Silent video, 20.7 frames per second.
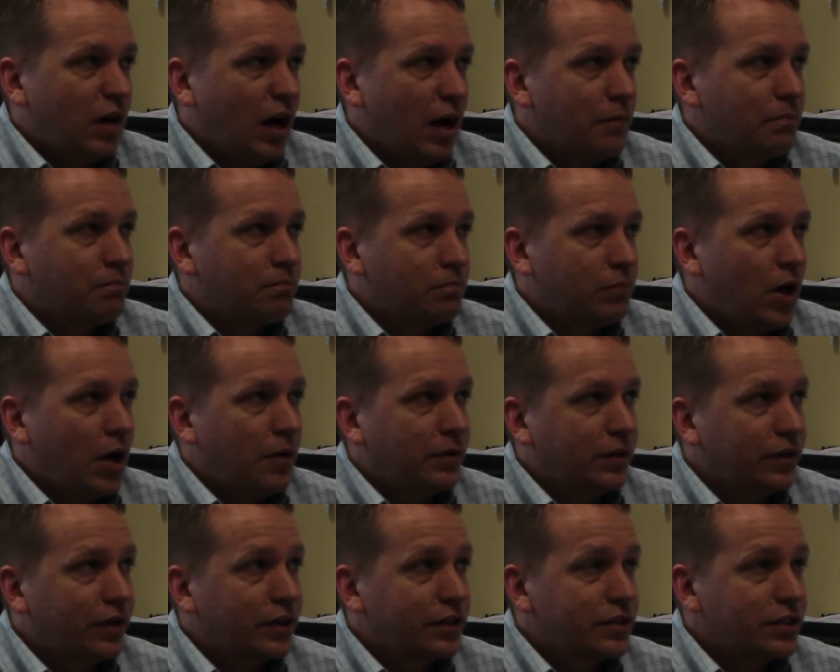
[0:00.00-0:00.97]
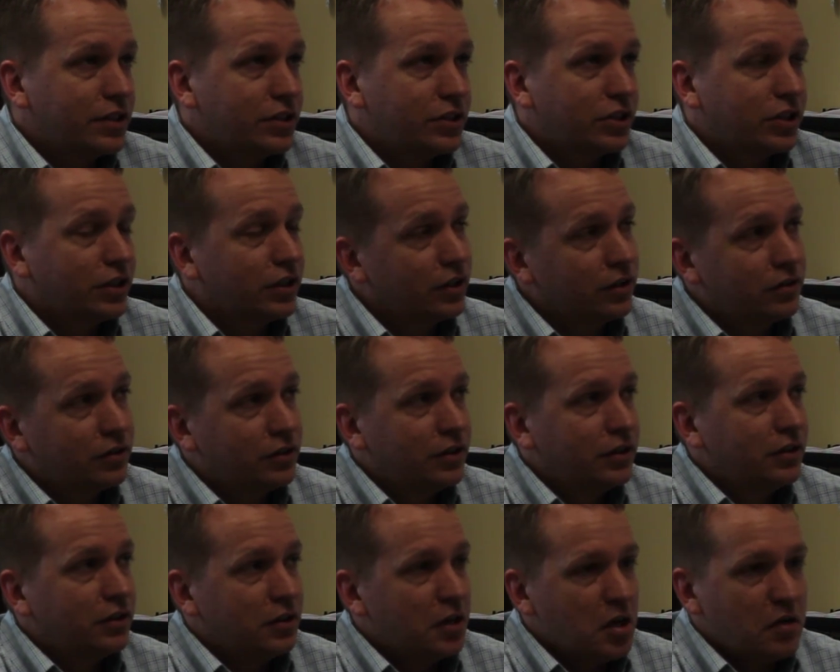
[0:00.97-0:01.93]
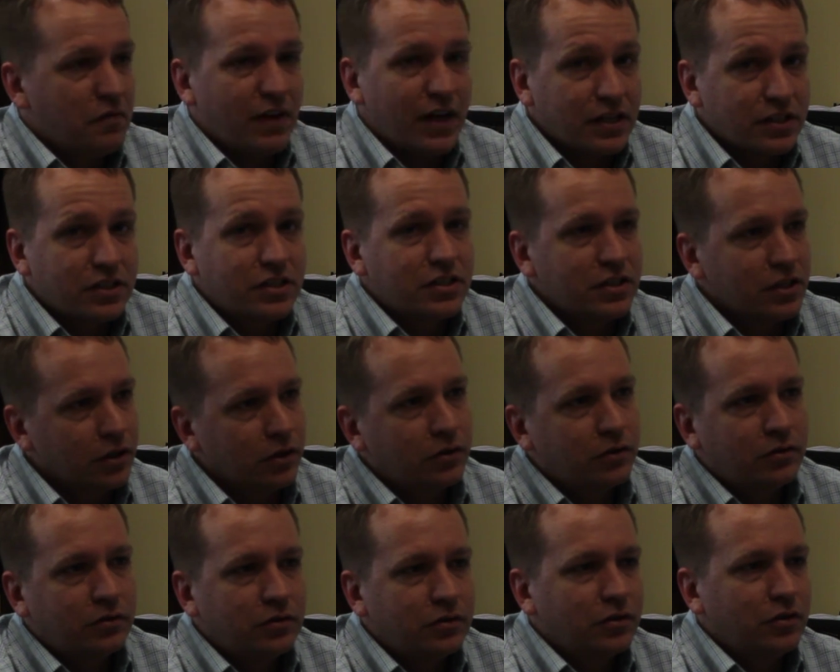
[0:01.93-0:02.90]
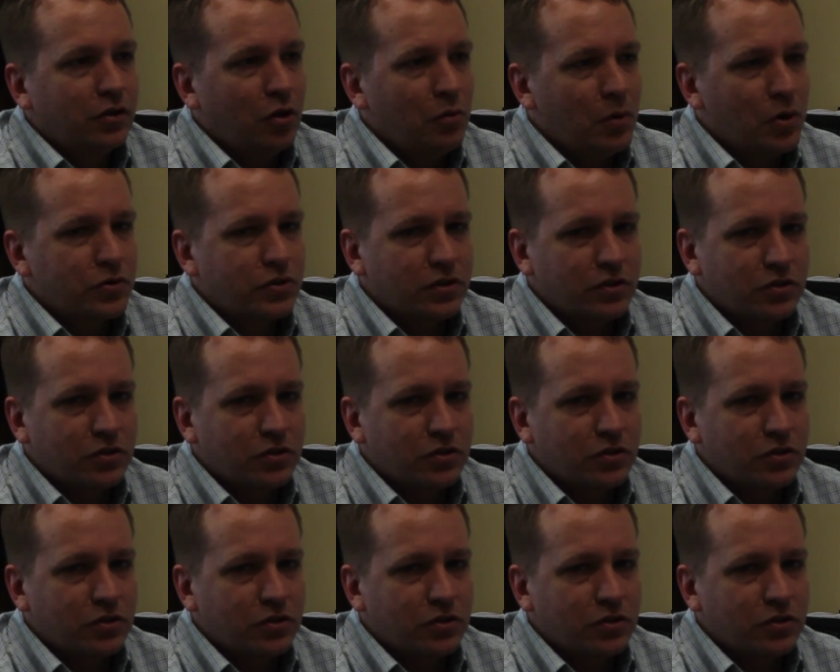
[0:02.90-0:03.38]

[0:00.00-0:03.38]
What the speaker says: I probably like teaching advanced steel the most.